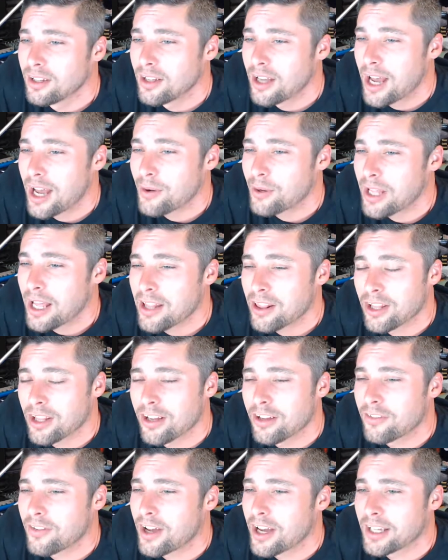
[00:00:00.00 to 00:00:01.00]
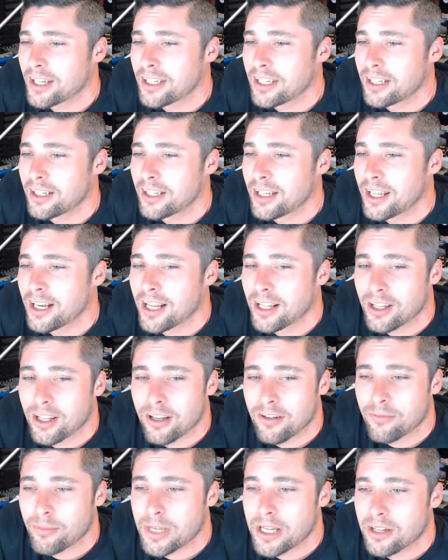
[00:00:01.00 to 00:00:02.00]
I love hiking, and I
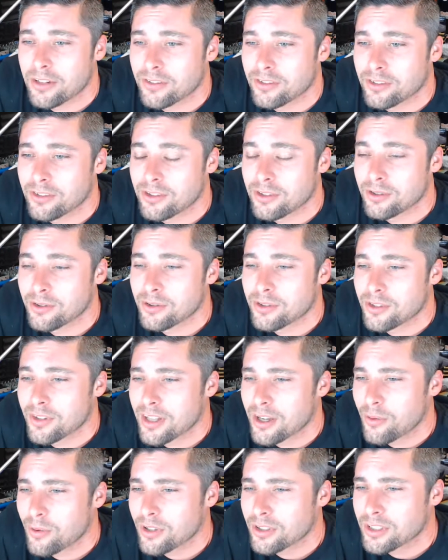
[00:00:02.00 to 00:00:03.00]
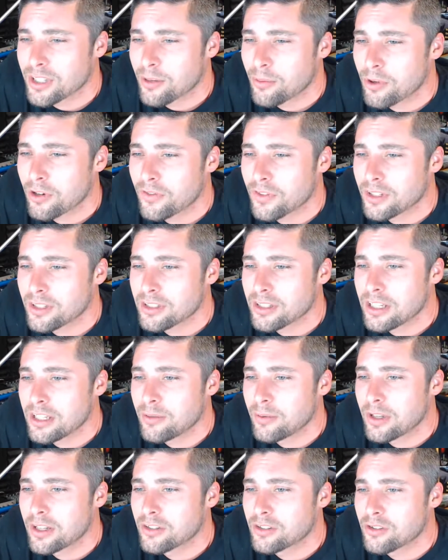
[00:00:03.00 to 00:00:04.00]
love mountains too, so that works out perfect. See,
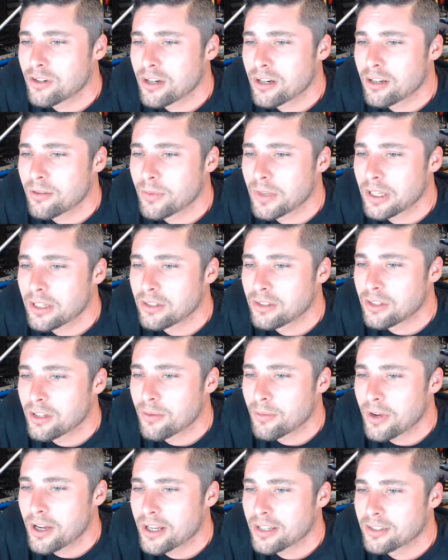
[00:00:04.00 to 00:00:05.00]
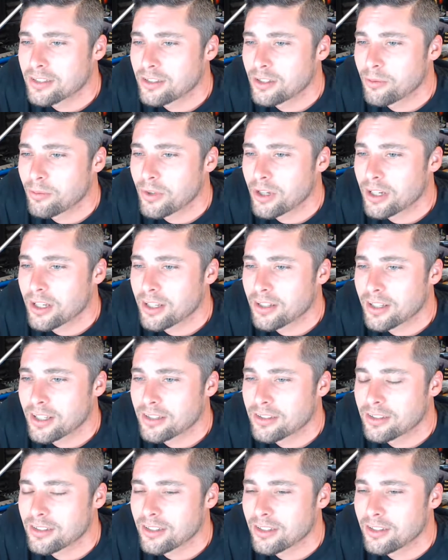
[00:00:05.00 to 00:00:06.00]
man, straight up, man, dump ice in your bucket.
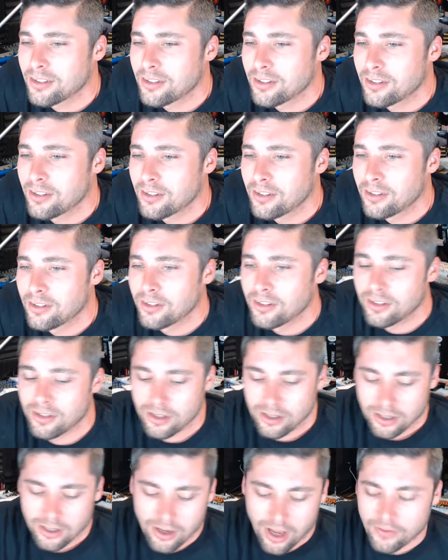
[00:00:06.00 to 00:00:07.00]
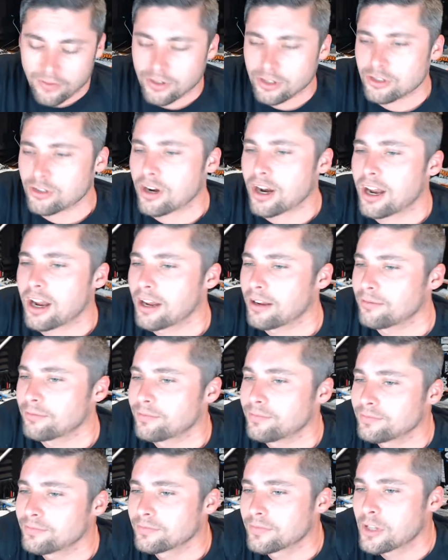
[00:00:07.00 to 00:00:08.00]
That's it. I have to try it
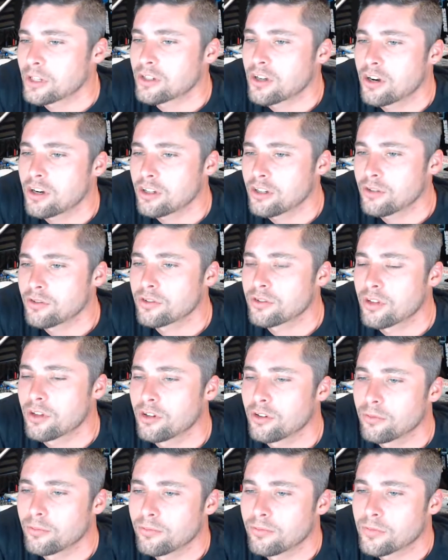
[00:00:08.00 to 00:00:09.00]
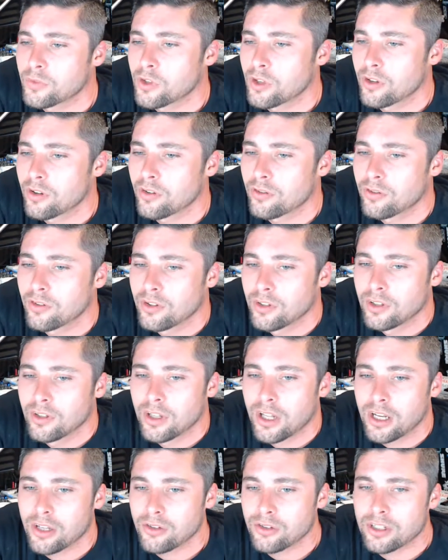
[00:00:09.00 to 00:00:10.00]
because I already use soap, so
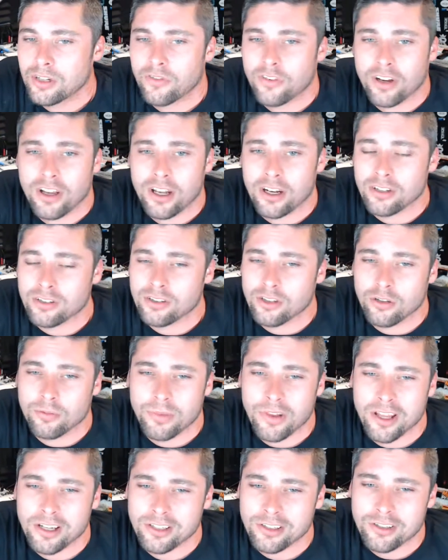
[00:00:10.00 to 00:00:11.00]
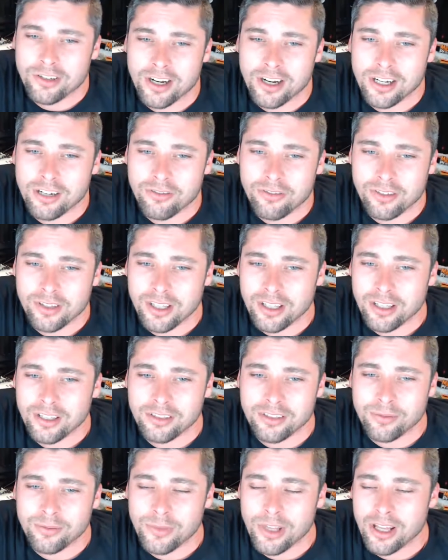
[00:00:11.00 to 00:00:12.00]
I use different kind of soap. I like to different
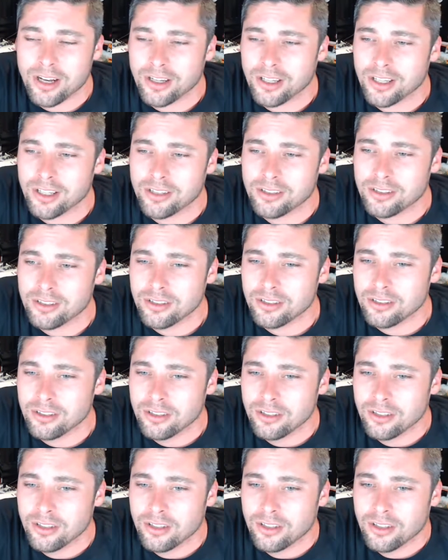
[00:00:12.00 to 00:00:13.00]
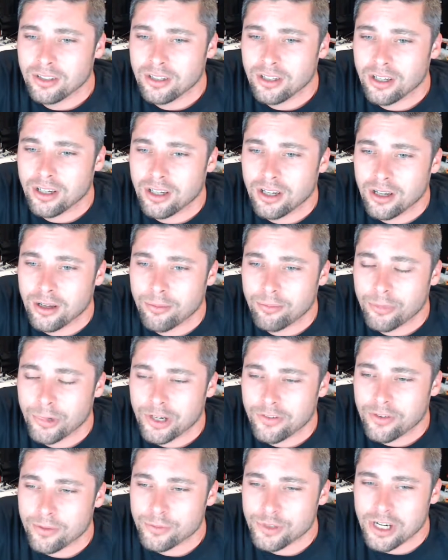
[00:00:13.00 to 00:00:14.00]
things. I'm not against it, but
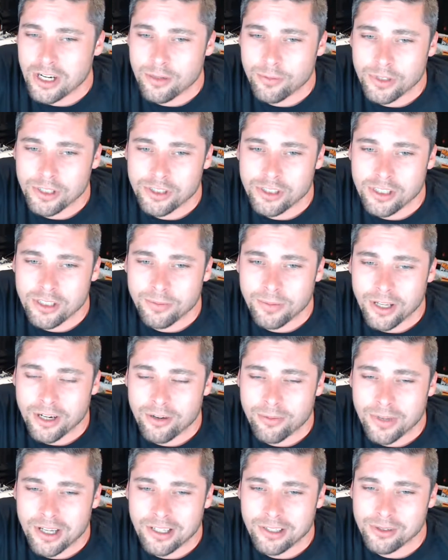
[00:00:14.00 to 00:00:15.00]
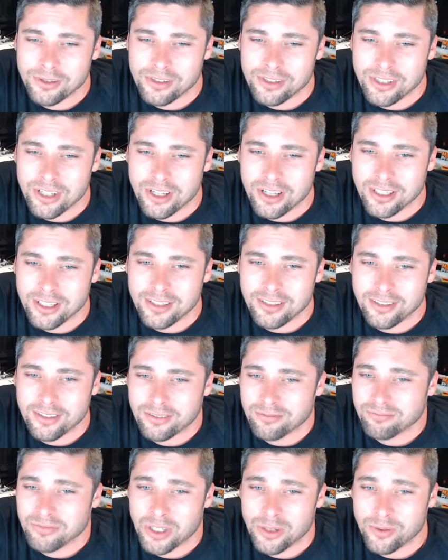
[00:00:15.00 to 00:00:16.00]
if I'm trying to be cheap, I don't mind using Dawn either.
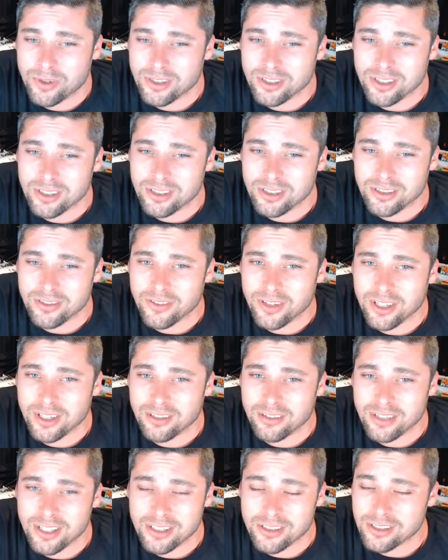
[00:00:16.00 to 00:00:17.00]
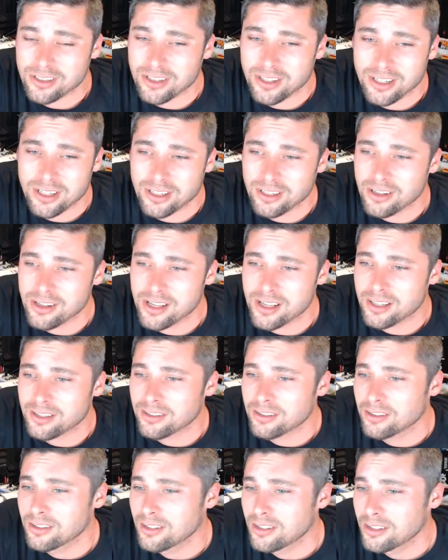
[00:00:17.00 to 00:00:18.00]
It works just as fine. It's just cleaning
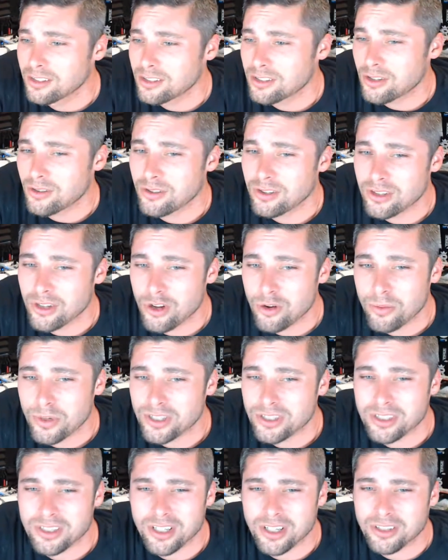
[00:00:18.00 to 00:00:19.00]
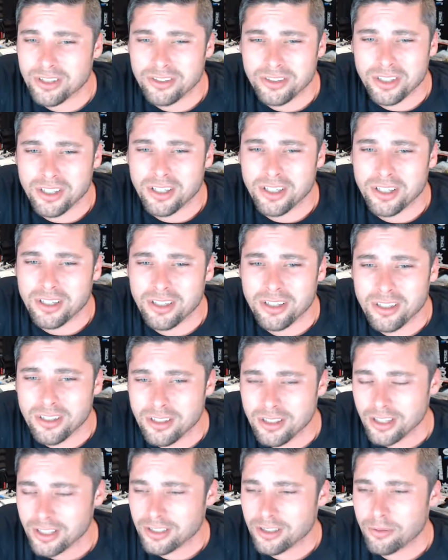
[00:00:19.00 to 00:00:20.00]
glass. Just don't use a whole bunch of Dawn. Duh.
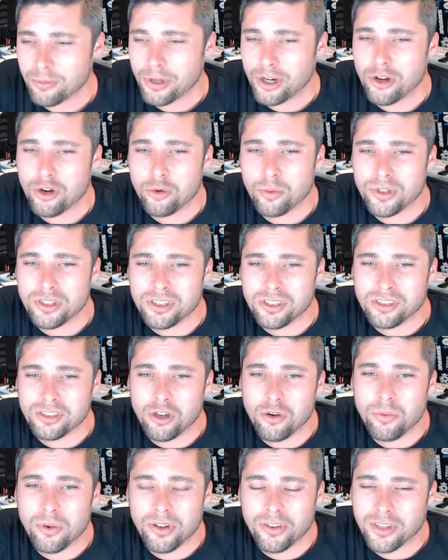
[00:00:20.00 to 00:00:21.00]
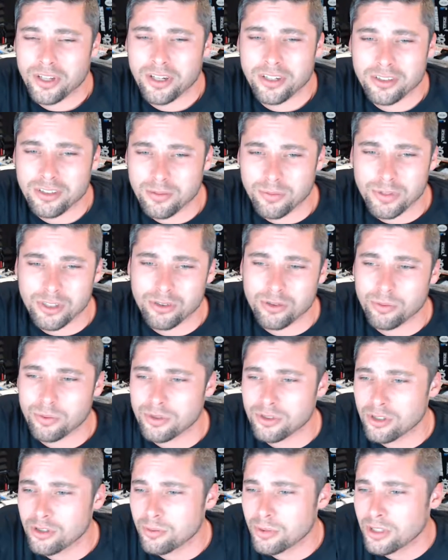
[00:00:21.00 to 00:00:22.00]
Like, don't put a whole bunch of soap on there. It's gonna be super
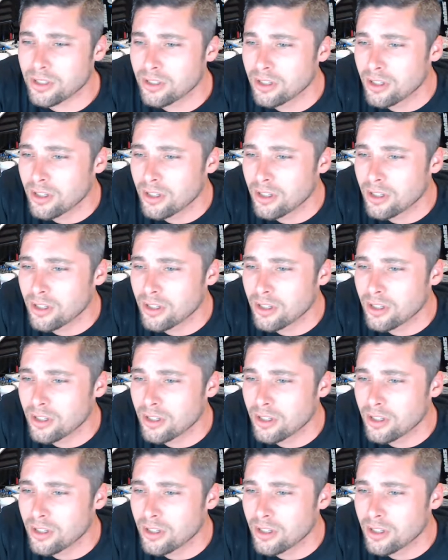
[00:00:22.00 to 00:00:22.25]
soapy.